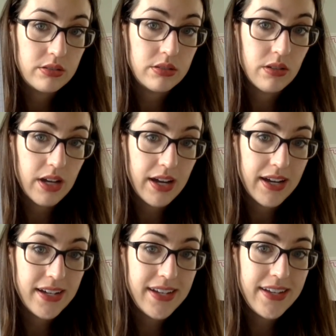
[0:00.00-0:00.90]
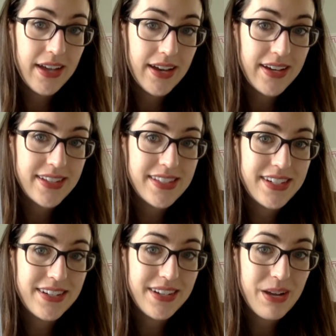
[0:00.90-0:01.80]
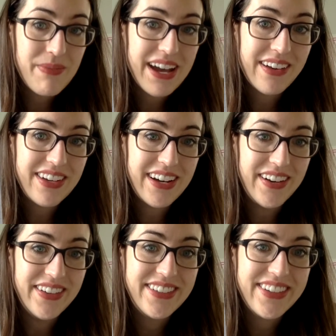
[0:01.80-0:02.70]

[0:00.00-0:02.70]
Okay, yeah, it's starting to come back now.